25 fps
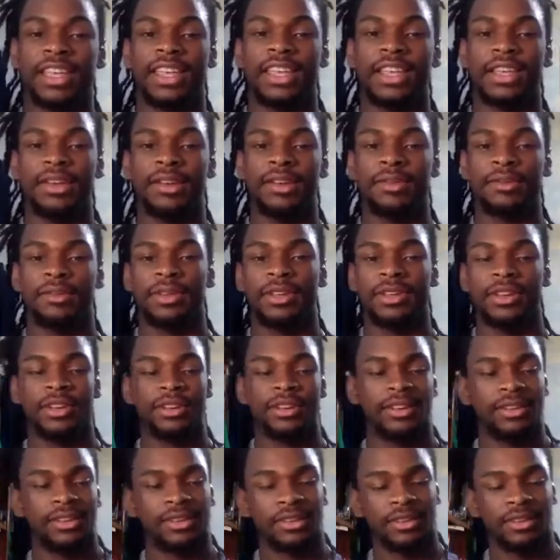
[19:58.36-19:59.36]
to head
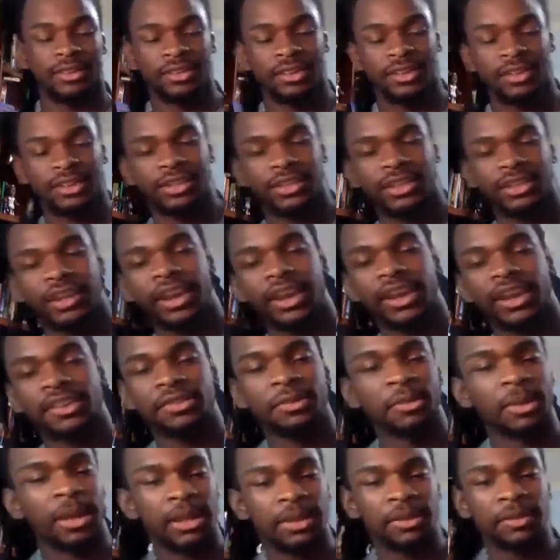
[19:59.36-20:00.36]
with guys from
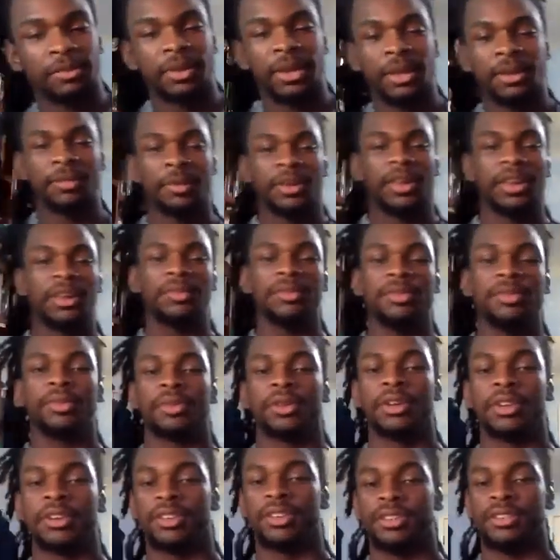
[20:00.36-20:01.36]
Alabama
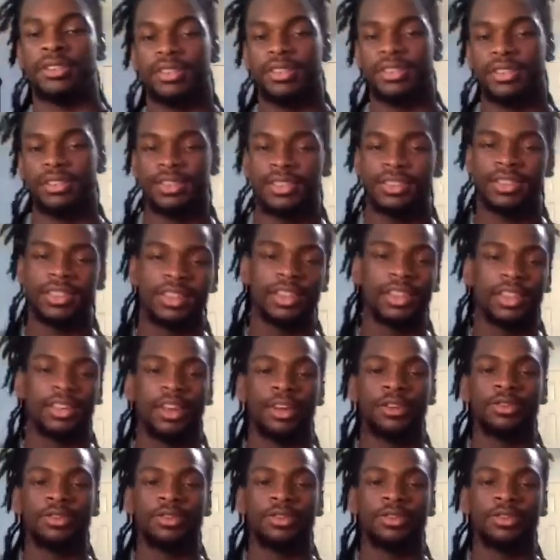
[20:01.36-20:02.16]
everywhere. No